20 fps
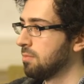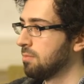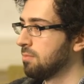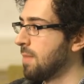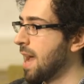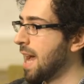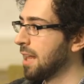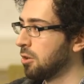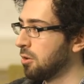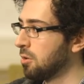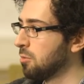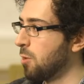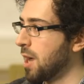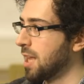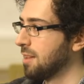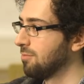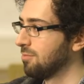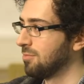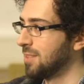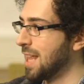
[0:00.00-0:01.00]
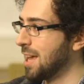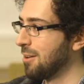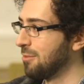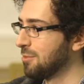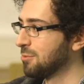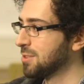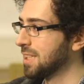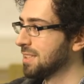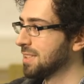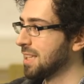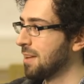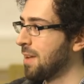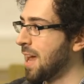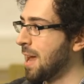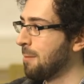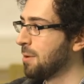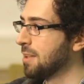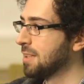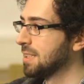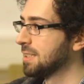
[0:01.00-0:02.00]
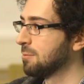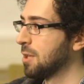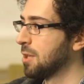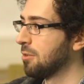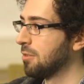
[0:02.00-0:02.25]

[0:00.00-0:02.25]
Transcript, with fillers: matter when you know interesting stuff happens. Mm-hmm.